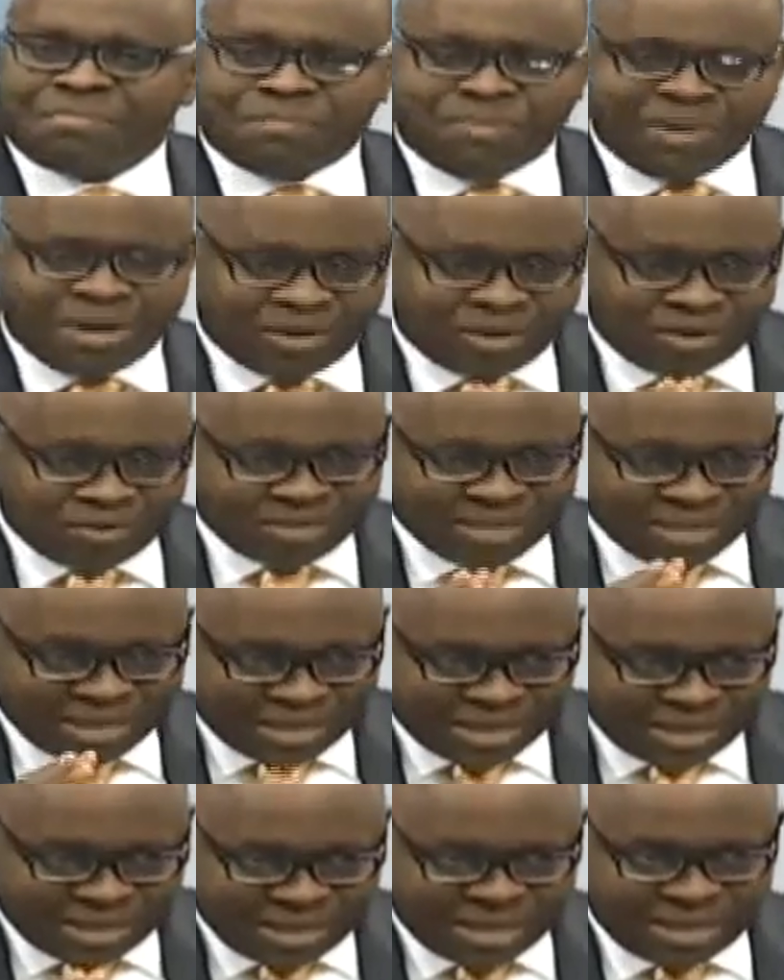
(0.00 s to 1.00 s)
part of the
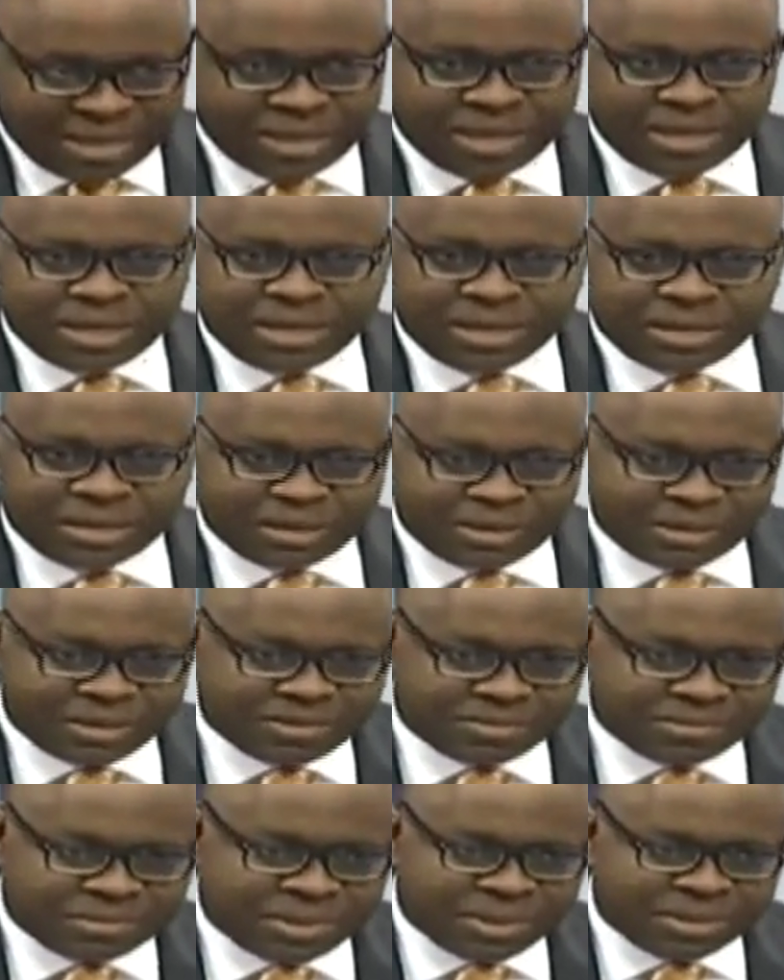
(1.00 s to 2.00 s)
key
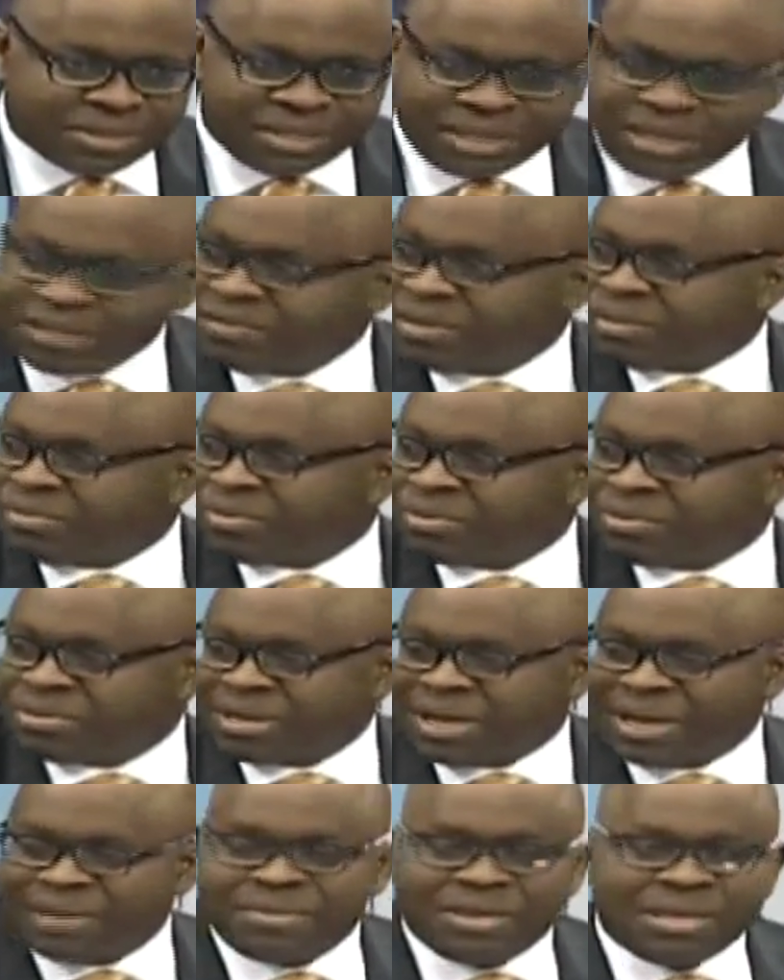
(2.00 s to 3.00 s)
deliverable,
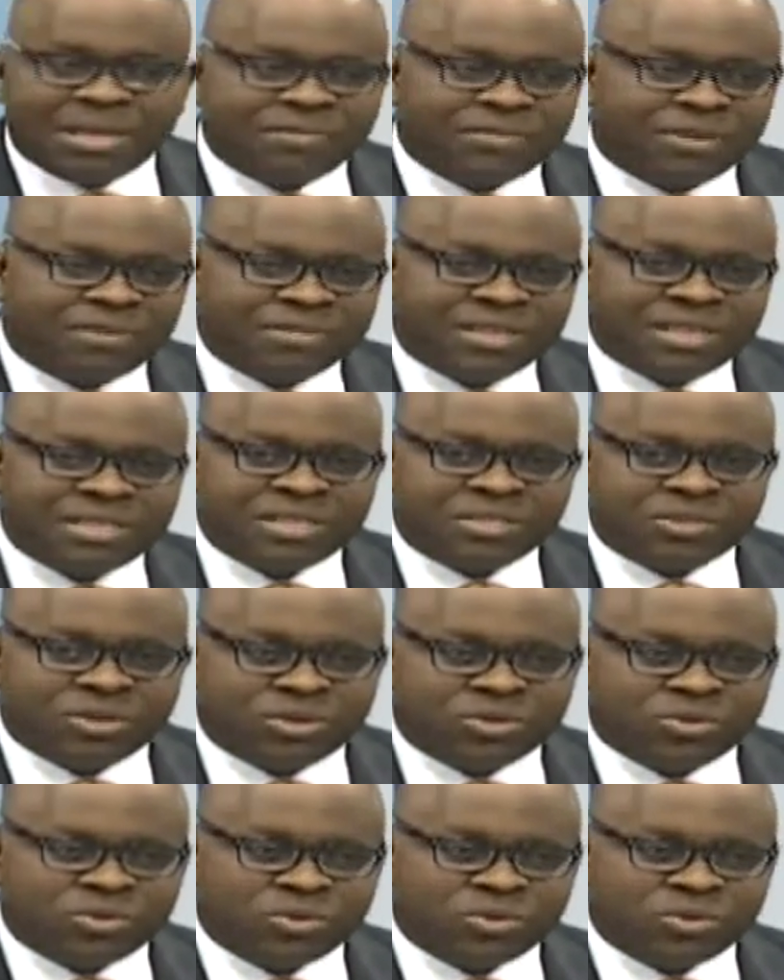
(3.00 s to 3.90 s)
I believe, of this is also